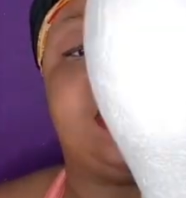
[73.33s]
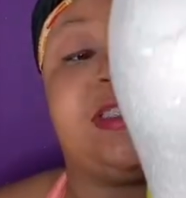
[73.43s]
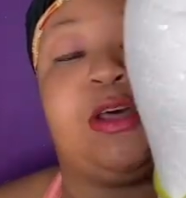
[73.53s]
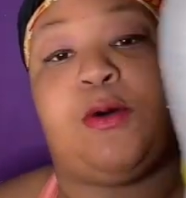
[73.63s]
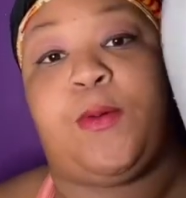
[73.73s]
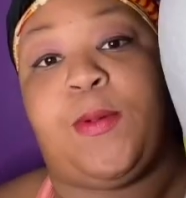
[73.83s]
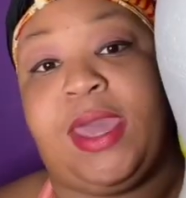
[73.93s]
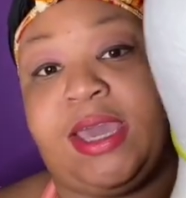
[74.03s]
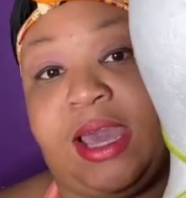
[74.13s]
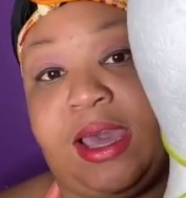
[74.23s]
So
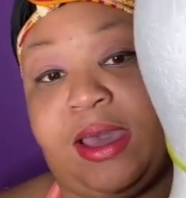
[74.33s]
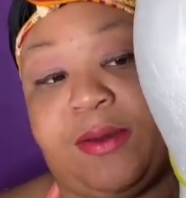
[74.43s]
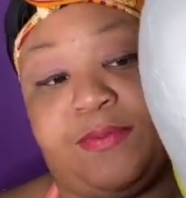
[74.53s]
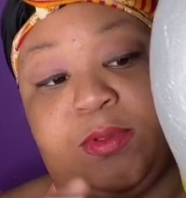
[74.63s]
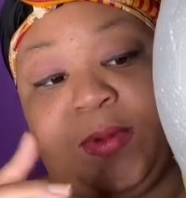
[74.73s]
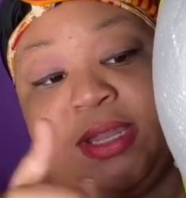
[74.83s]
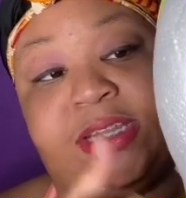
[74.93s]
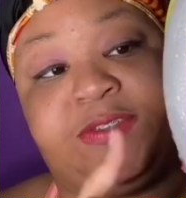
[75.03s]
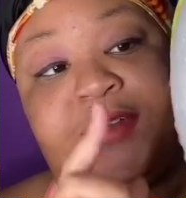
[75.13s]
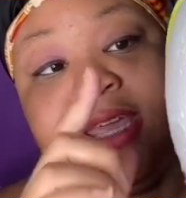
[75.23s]
we did
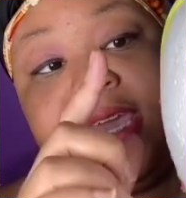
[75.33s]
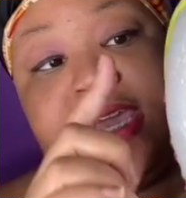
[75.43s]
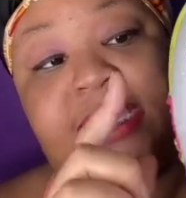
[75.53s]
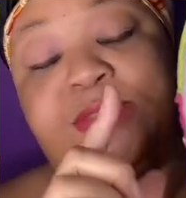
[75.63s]
this for the kids,